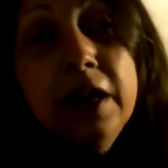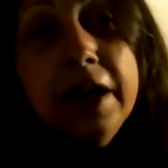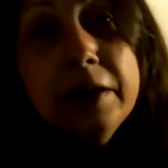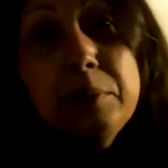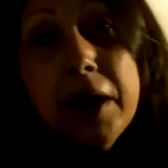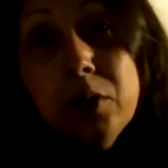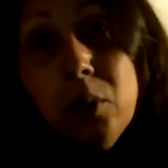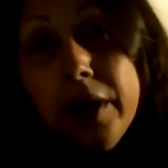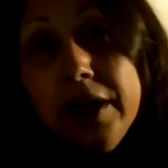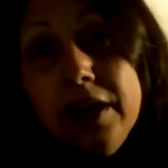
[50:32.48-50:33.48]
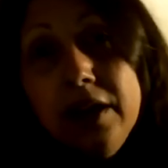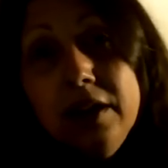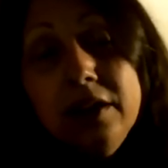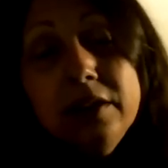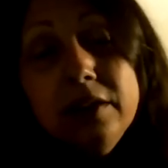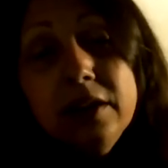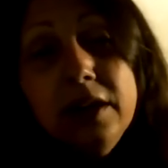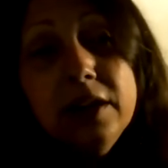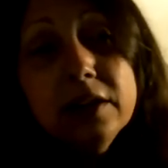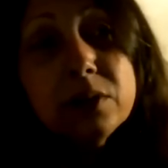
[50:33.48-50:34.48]
And by the way, he
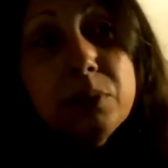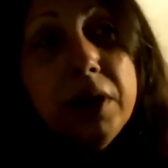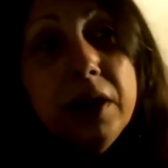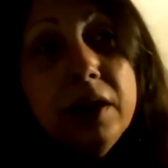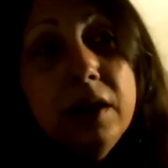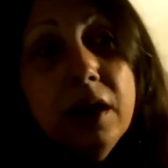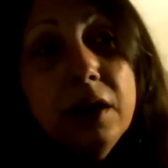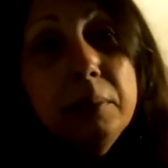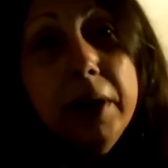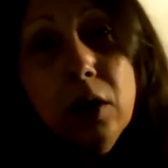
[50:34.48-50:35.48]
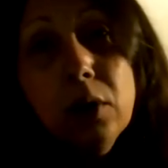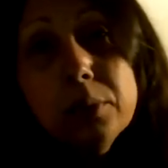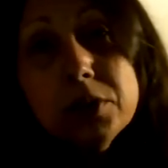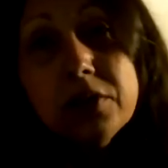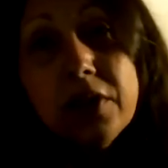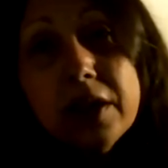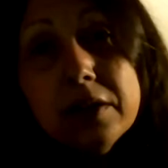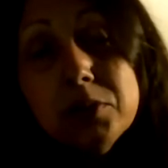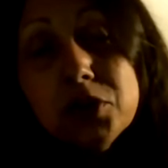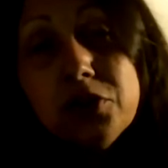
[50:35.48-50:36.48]
is being helped.
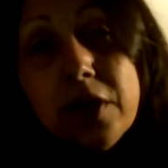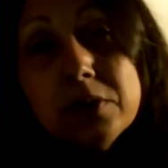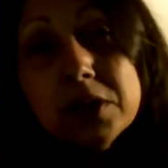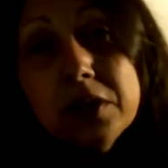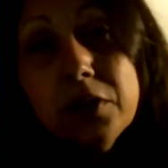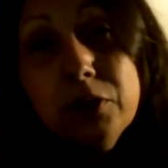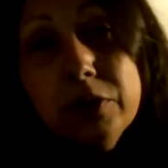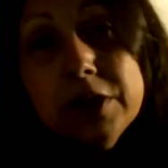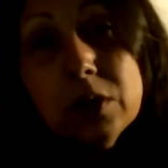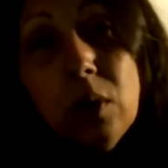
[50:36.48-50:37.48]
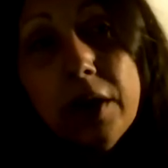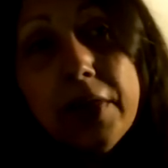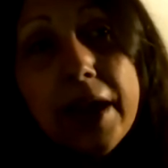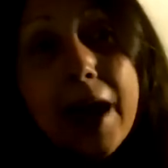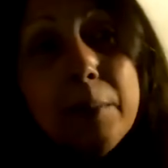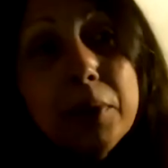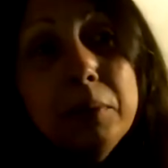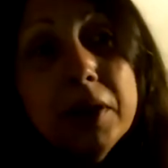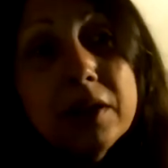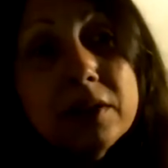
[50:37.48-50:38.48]
I'm sure that was another reason why that
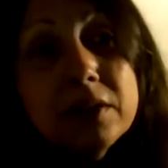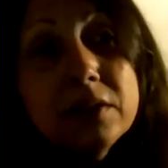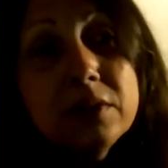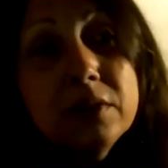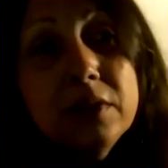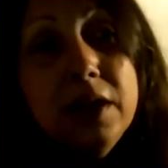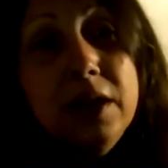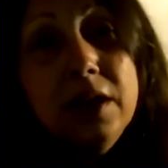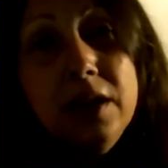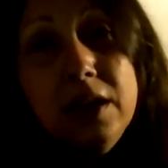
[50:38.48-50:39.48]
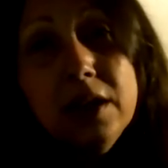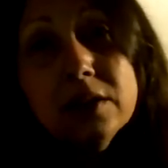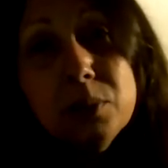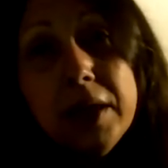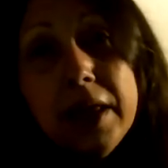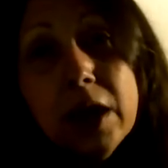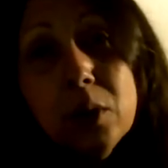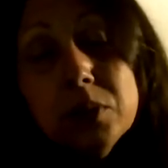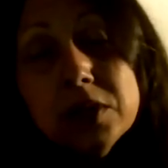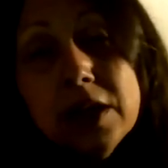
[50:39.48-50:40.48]
happened, because he is being
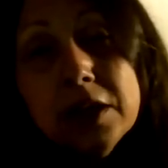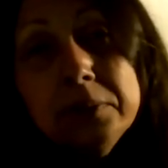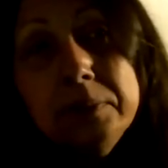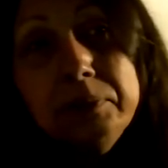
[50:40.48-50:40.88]
helped now.